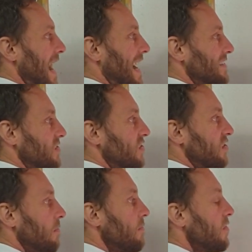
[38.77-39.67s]
add
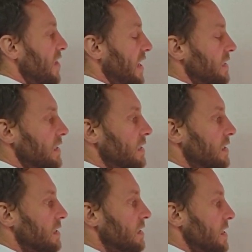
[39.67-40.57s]
something
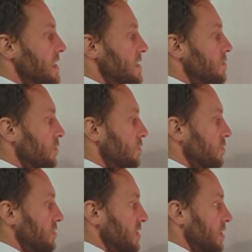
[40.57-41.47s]

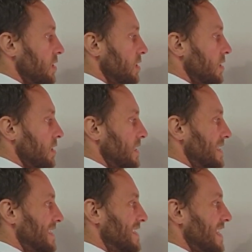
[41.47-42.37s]
equals
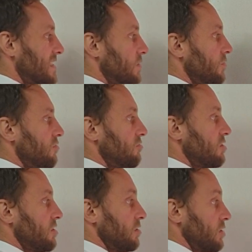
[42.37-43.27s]

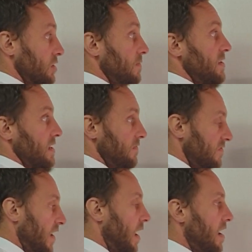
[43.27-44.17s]
600 something and
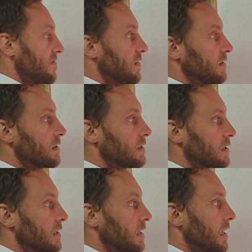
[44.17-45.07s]
5.
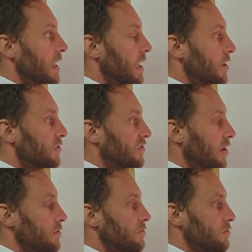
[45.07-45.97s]

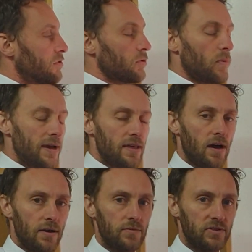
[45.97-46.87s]
So the way that
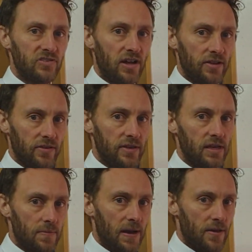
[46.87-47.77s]
I would start to
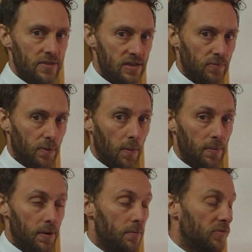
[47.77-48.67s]
think about these
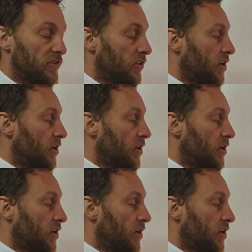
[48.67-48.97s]
problems